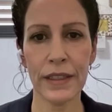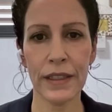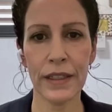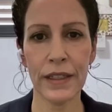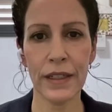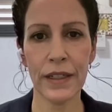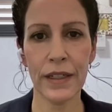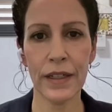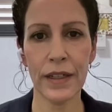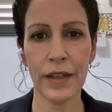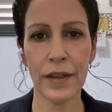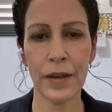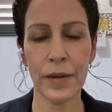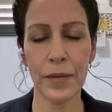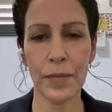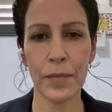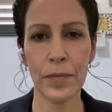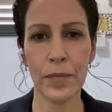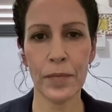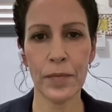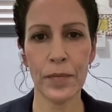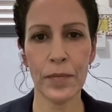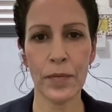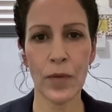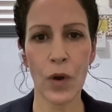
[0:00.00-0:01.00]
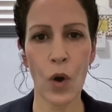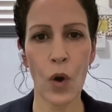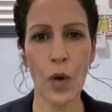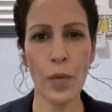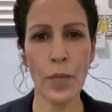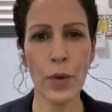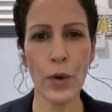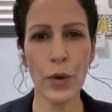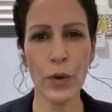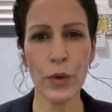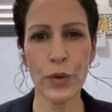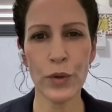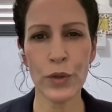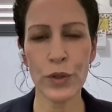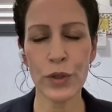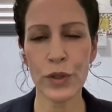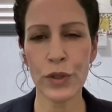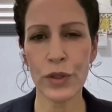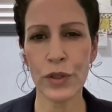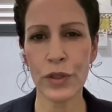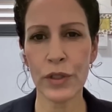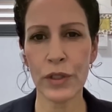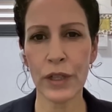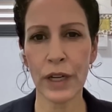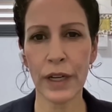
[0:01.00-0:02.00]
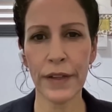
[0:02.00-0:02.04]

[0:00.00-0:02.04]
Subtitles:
almost,